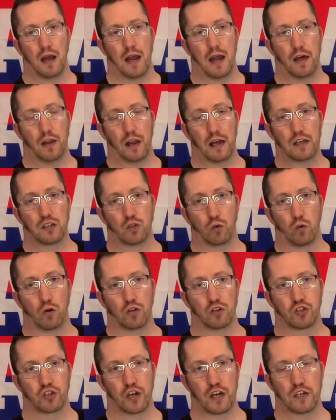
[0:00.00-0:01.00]
Later
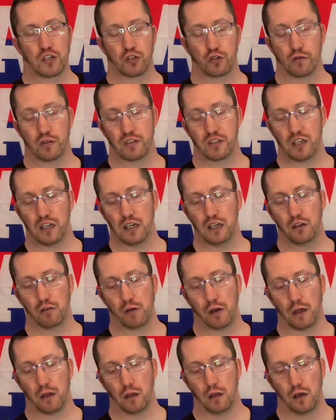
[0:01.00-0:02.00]
ones changed to a
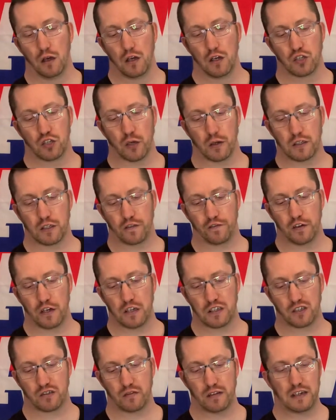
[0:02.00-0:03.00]
T-grille. So it's the
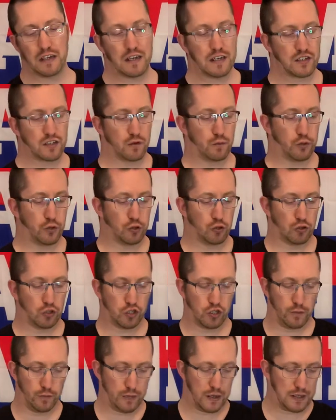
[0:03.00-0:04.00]
first 3 years of
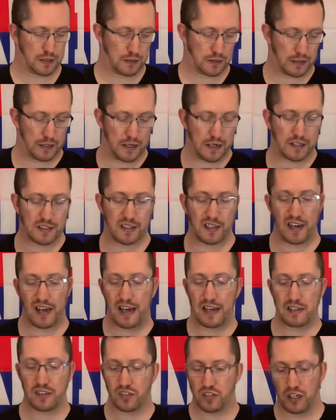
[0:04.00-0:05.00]
production, basically, and it's an
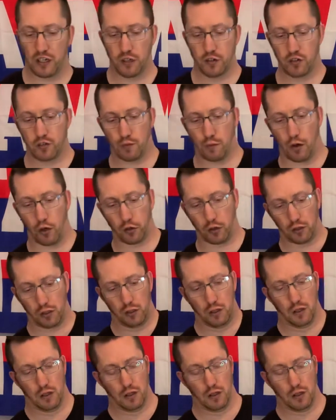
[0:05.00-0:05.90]
80-inch model.